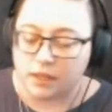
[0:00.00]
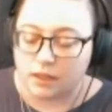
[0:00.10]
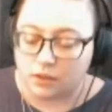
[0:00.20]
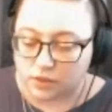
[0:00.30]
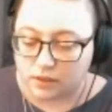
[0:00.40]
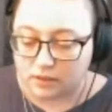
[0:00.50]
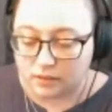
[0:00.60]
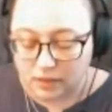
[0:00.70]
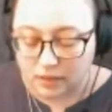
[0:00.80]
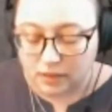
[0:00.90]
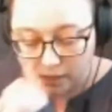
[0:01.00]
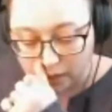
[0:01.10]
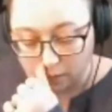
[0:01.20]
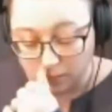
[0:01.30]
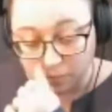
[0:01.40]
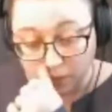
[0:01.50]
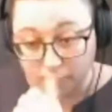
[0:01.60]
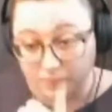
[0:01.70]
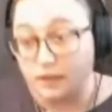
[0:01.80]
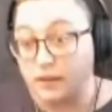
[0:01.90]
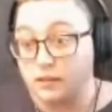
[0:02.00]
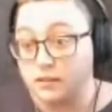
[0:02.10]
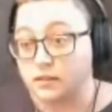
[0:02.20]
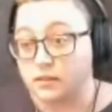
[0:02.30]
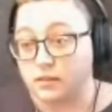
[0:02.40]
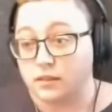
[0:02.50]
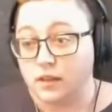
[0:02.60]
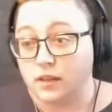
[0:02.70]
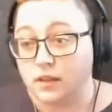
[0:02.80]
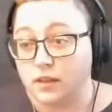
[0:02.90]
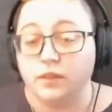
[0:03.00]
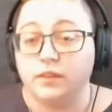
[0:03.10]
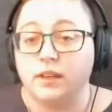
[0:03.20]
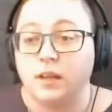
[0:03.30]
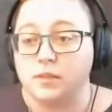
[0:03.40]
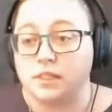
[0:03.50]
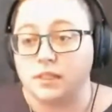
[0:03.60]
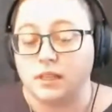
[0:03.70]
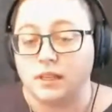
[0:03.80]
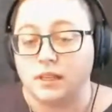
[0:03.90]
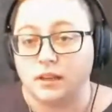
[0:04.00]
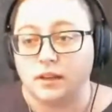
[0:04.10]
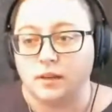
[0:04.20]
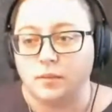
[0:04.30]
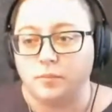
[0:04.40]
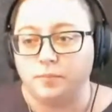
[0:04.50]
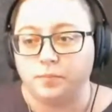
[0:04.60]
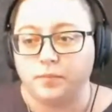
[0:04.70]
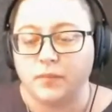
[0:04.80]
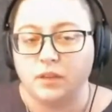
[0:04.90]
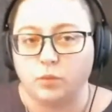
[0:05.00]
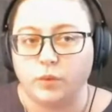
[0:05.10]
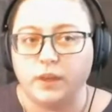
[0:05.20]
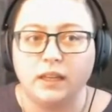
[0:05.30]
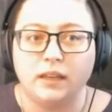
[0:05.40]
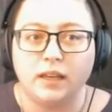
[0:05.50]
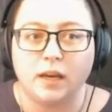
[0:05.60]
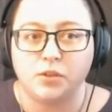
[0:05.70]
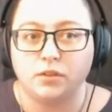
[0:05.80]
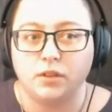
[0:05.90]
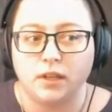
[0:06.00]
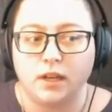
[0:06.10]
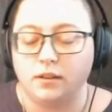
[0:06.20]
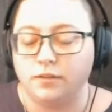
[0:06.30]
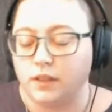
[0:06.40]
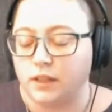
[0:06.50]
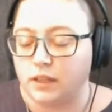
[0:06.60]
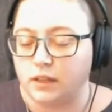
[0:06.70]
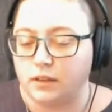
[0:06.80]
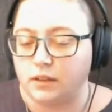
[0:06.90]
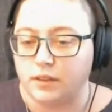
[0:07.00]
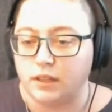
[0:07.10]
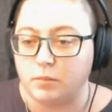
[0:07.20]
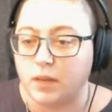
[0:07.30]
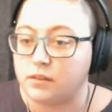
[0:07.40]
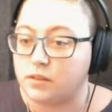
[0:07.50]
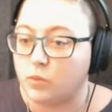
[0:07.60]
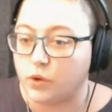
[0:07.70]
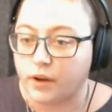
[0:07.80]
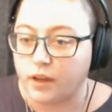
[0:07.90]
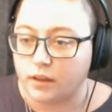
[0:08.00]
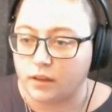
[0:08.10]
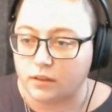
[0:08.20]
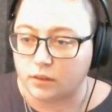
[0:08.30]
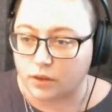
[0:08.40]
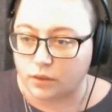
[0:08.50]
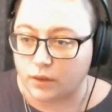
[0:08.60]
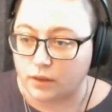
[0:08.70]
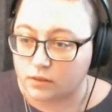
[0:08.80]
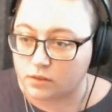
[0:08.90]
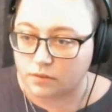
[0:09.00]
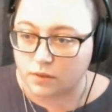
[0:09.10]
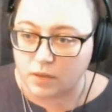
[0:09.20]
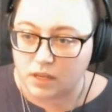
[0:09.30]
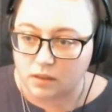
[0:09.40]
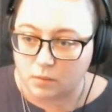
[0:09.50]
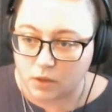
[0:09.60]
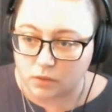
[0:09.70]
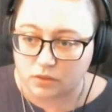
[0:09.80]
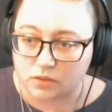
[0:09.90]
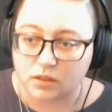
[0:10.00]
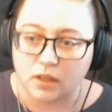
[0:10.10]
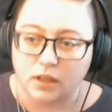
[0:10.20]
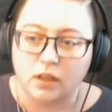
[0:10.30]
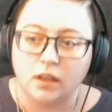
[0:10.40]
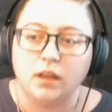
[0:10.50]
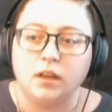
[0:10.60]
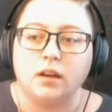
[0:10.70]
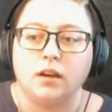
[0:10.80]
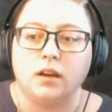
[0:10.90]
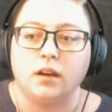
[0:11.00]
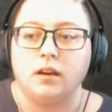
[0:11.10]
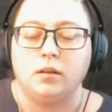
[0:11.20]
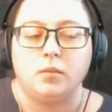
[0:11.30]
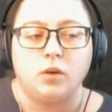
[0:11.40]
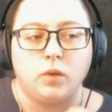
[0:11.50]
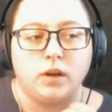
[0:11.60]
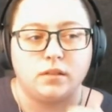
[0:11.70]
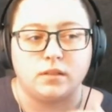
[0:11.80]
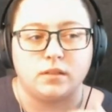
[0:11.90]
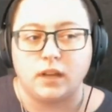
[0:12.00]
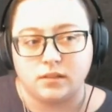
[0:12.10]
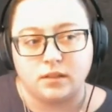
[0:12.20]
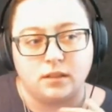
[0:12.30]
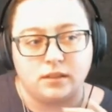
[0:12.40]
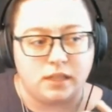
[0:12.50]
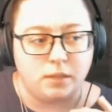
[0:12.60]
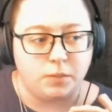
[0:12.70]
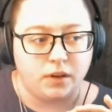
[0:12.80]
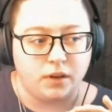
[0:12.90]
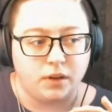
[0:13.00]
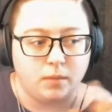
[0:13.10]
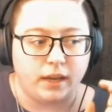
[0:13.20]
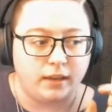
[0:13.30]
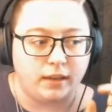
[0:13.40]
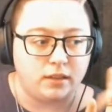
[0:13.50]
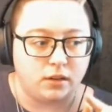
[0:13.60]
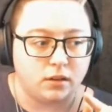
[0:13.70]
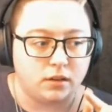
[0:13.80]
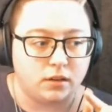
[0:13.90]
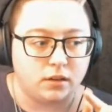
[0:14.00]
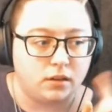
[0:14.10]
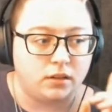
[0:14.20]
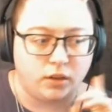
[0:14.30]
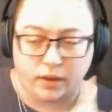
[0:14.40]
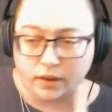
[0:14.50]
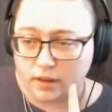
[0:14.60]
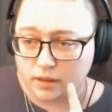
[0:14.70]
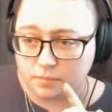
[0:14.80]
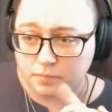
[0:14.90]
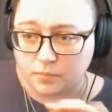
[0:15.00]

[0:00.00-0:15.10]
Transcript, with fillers: my interest, um, in part because it's one of the games that um, really captured the kind of feeling of the Mines of Moria in Lord of the Rings for me the most um, was Lost in the Deep by Diogo Nogueira.